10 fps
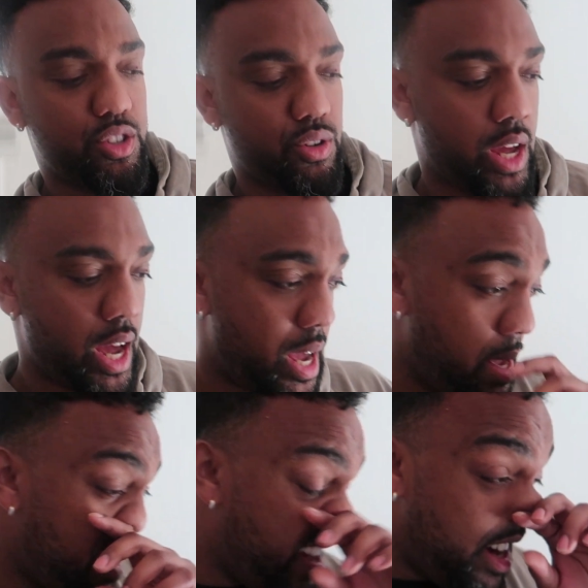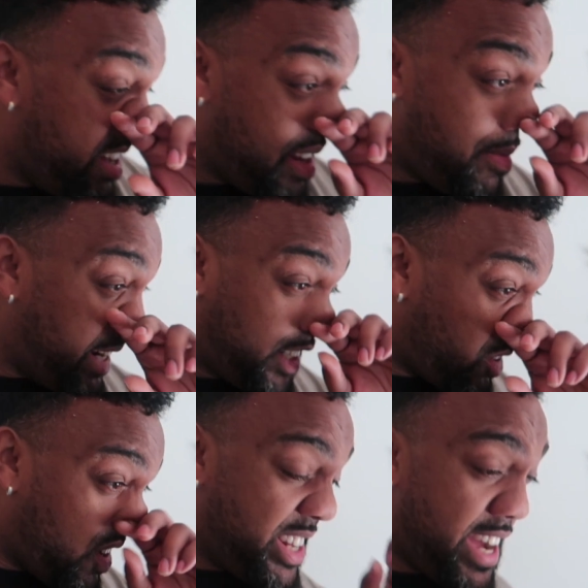is okay. They make
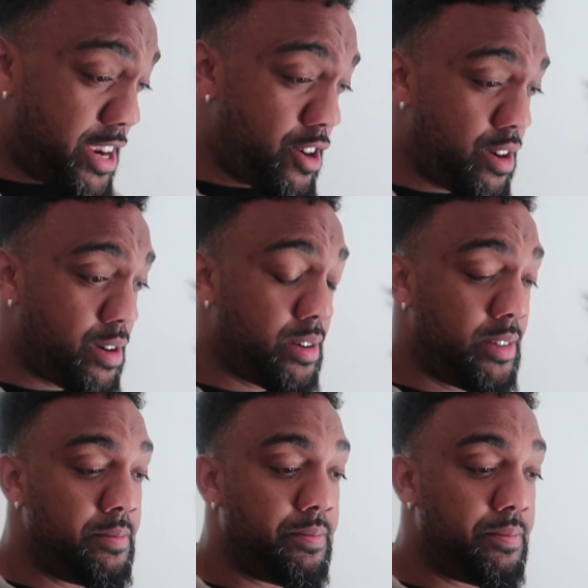sure that your